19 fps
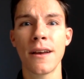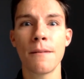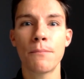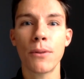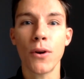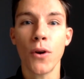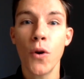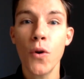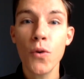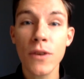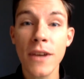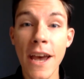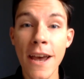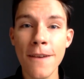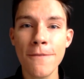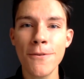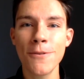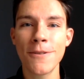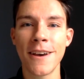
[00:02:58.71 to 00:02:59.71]
but who
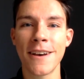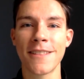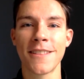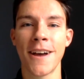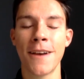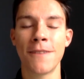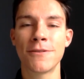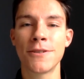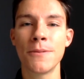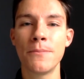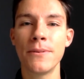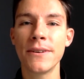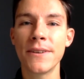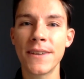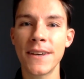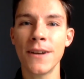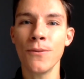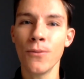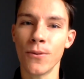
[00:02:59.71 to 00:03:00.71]
gave you that life to
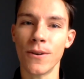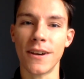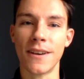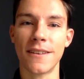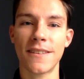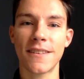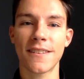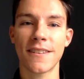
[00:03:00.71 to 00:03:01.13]
begin with?